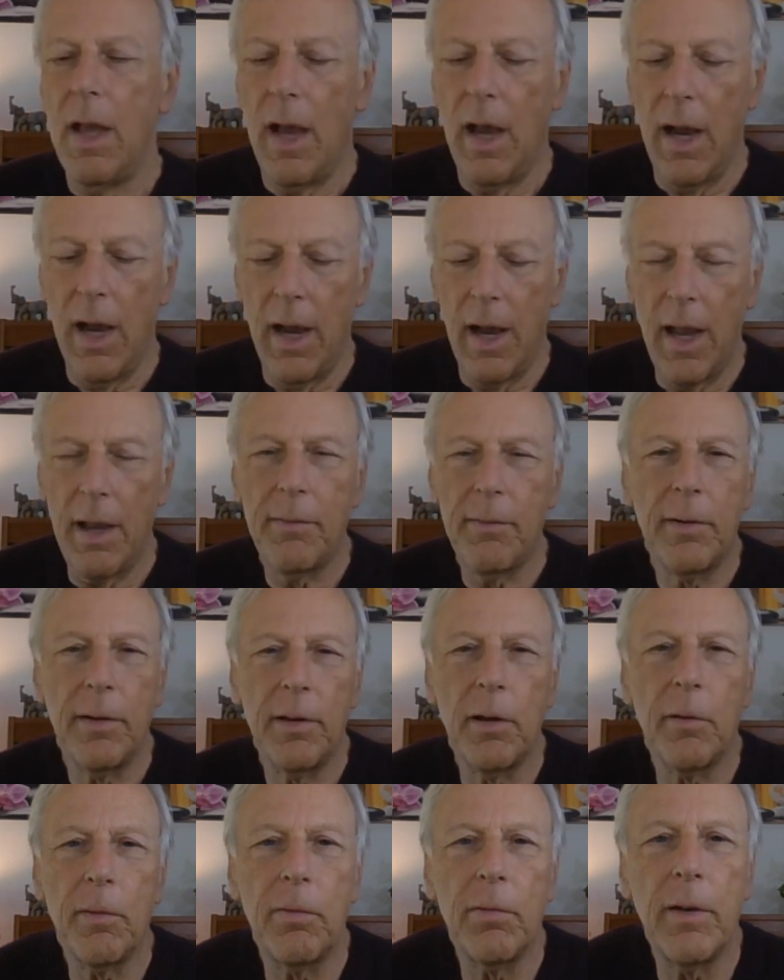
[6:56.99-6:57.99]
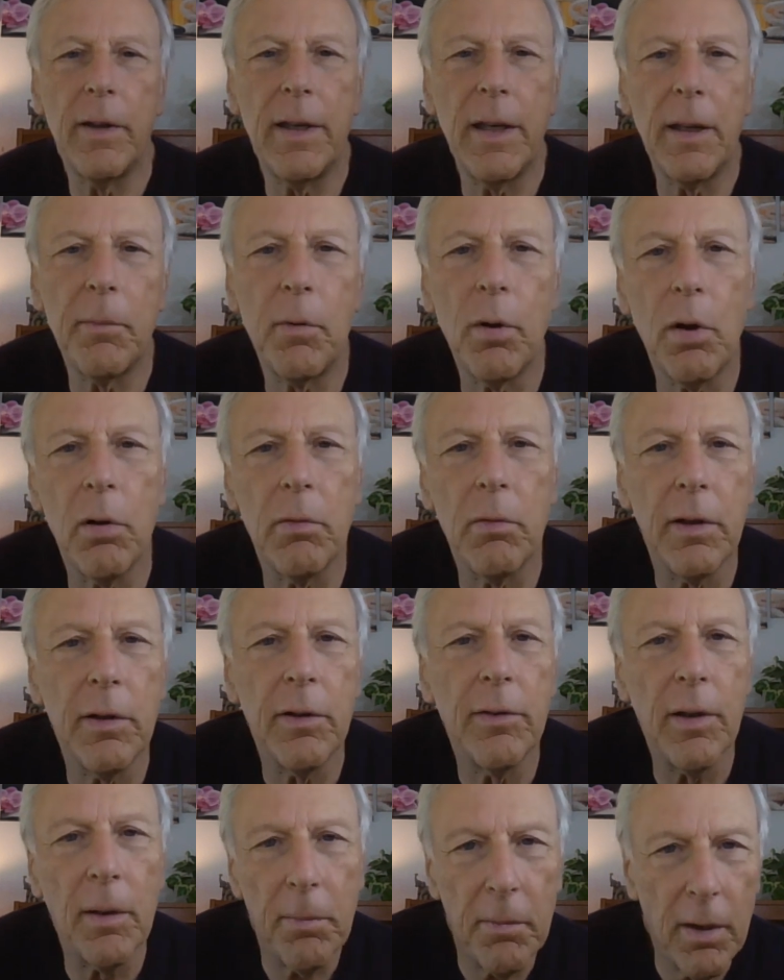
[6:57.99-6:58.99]
I have a dear friend named Corinne
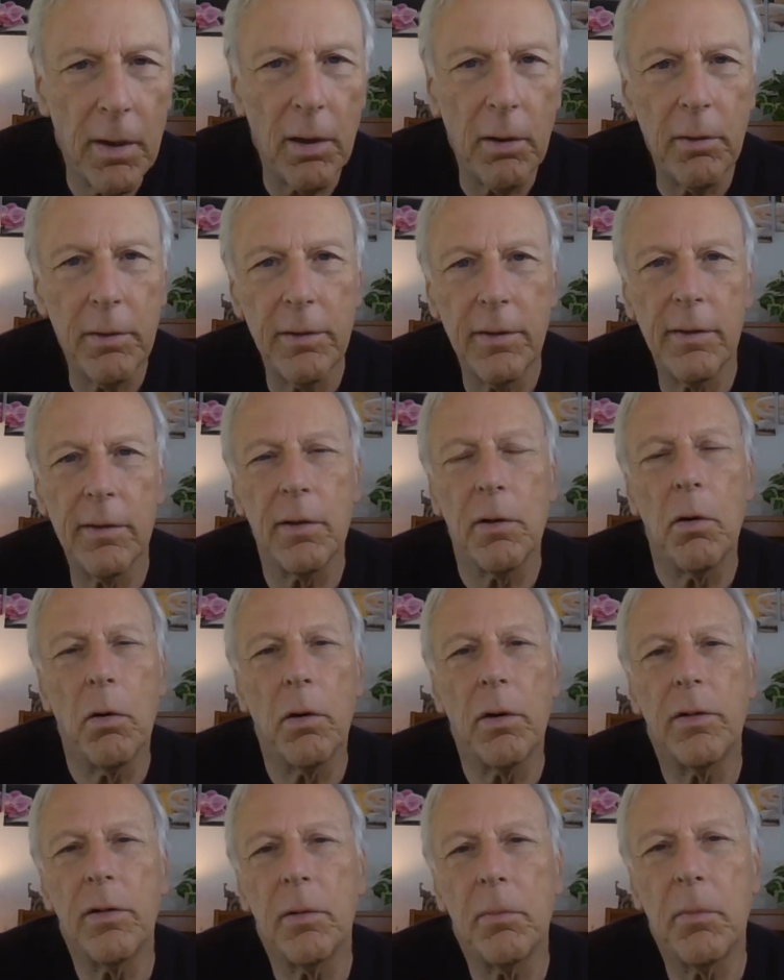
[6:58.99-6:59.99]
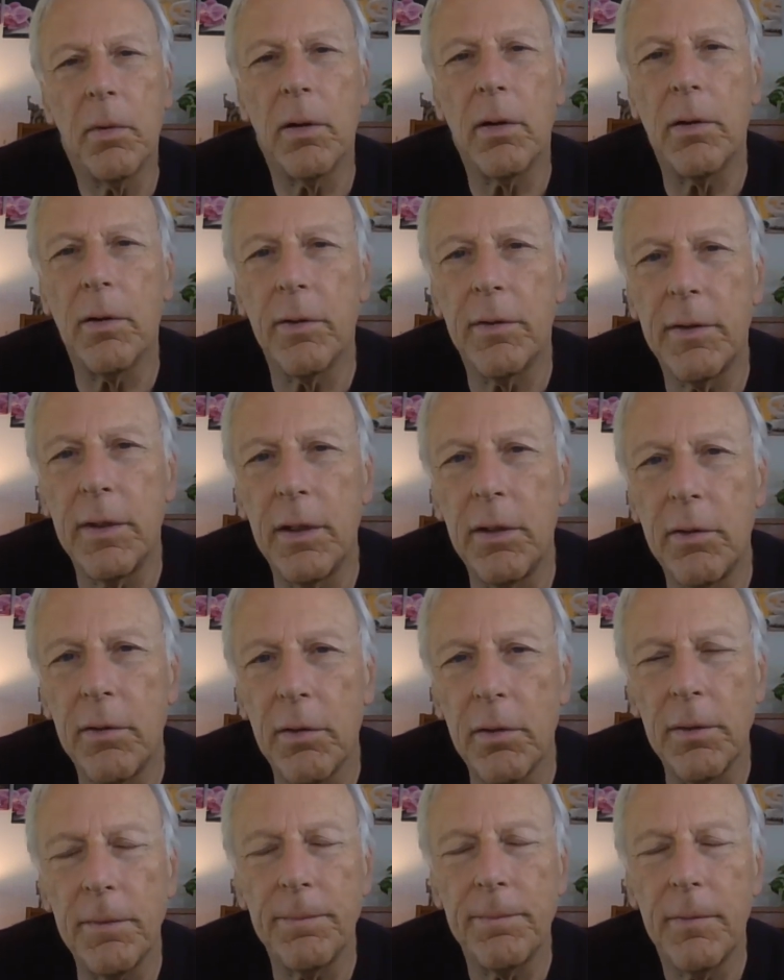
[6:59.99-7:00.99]
Zupko. She's a Course in Miracles
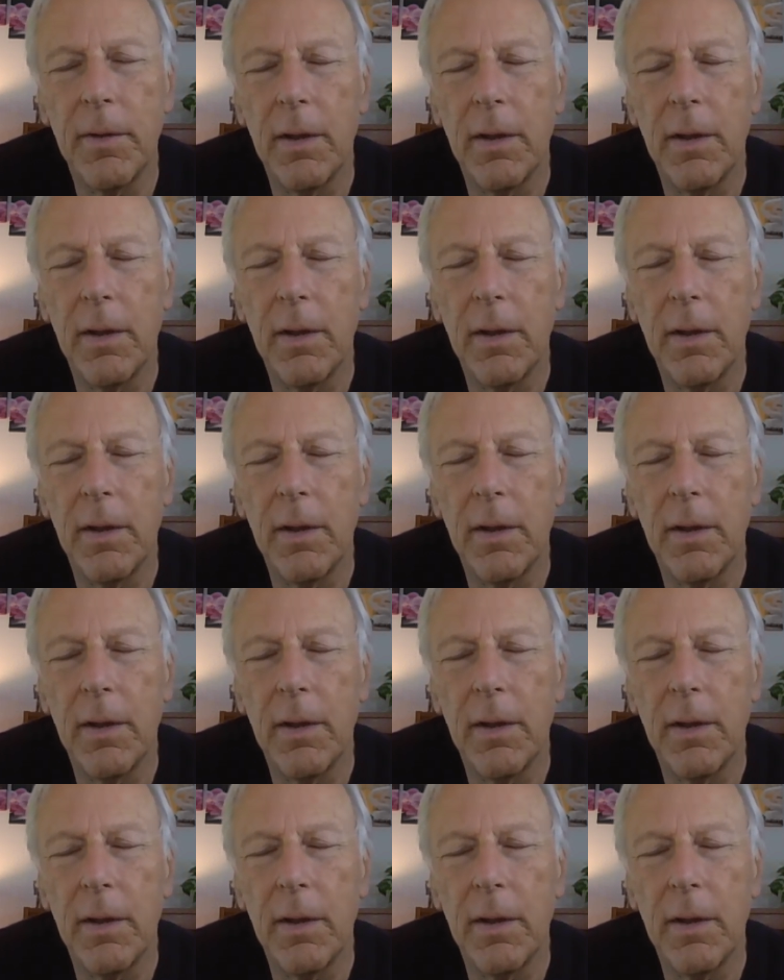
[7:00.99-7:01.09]
teacher,